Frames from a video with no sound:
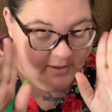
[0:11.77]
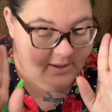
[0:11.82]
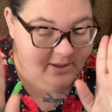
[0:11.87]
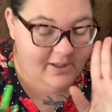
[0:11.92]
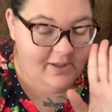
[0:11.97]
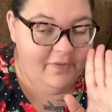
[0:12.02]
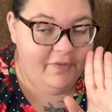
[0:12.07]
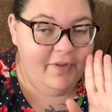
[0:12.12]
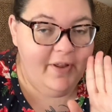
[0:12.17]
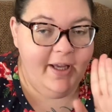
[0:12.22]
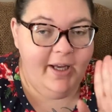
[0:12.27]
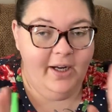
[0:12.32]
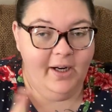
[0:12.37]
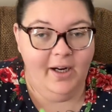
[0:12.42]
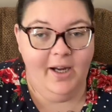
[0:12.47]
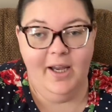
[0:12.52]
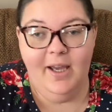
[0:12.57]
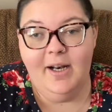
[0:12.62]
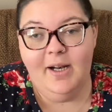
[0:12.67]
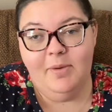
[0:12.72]
in a
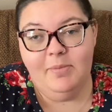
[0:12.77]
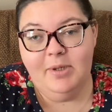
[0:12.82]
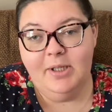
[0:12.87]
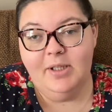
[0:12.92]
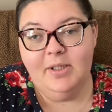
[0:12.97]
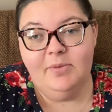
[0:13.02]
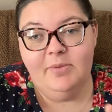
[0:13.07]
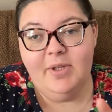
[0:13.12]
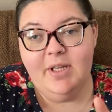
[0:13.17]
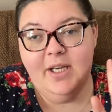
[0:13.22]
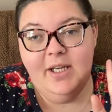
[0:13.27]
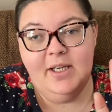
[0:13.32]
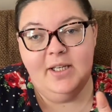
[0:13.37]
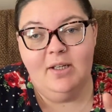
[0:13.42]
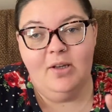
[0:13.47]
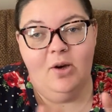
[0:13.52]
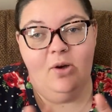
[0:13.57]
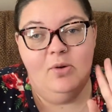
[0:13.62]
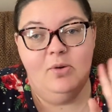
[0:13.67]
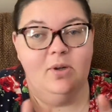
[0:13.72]
flare and I'm dealing with a
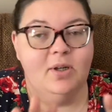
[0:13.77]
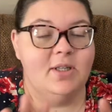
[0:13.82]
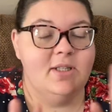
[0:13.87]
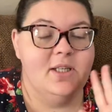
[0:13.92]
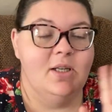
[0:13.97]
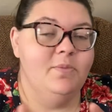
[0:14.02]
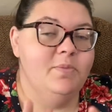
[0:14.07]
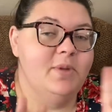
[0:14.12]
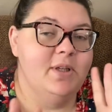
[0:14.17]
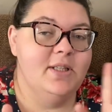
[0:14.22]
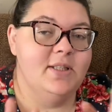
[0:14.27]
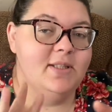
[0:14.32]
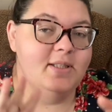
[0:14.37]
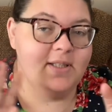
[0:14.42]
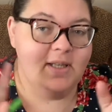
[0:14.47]
head cold or something.